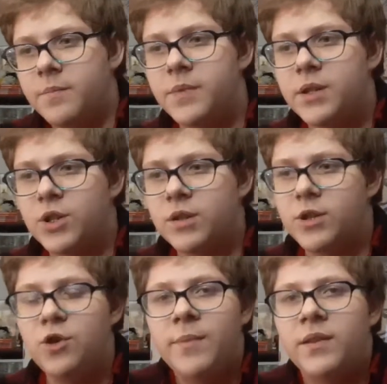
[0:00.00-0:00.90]
just
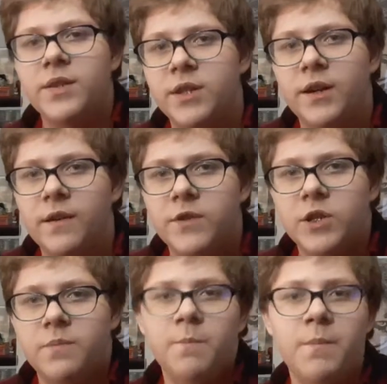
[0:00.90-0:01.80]
2 months of
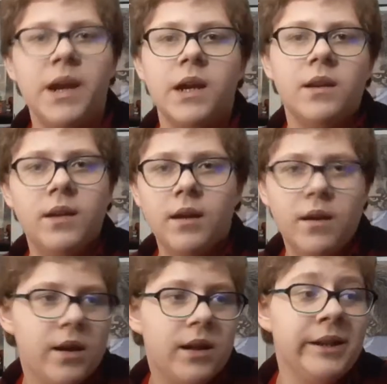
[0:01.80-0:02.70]
just minute
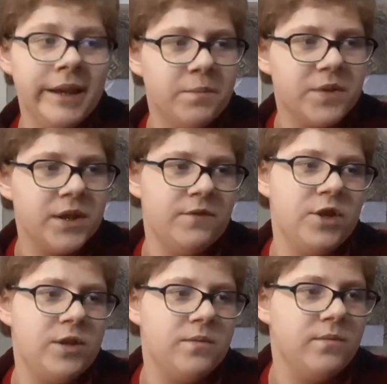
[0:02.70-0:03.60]
clips of
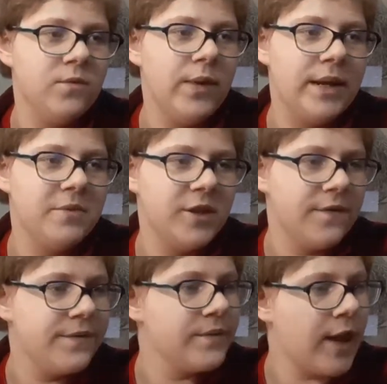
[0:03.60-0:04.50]
just random
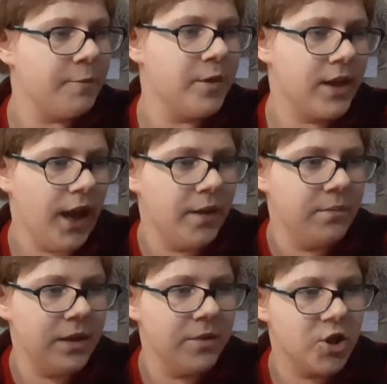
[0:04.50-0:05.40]
stuff, kind of
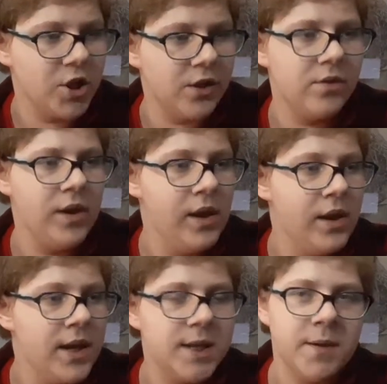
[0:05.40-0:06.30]
meme-ish,
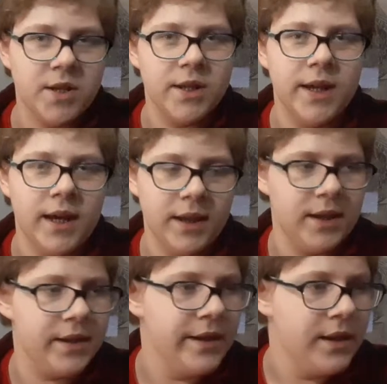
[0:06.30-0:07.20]
especially that,
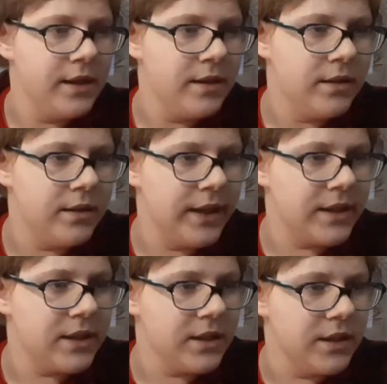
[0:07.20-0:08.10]
late
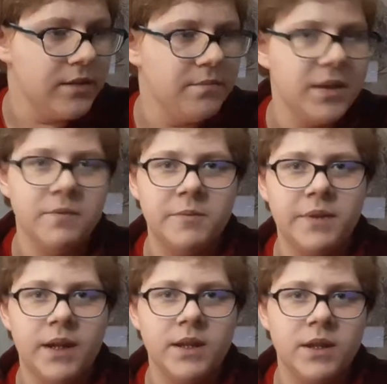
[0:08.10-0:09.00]
to the memes, but
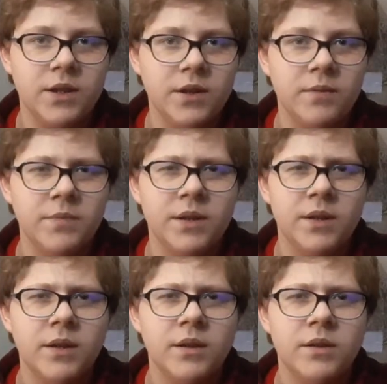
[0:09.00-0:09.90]
not to the screams.
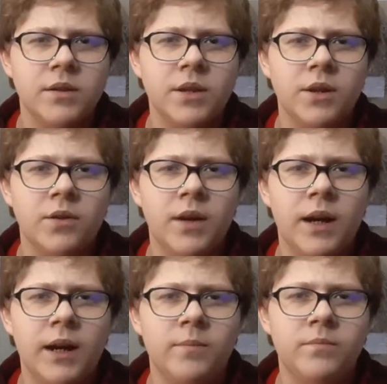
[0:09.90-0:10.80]

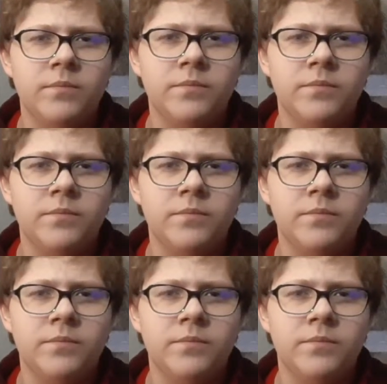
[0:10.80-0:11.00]
So,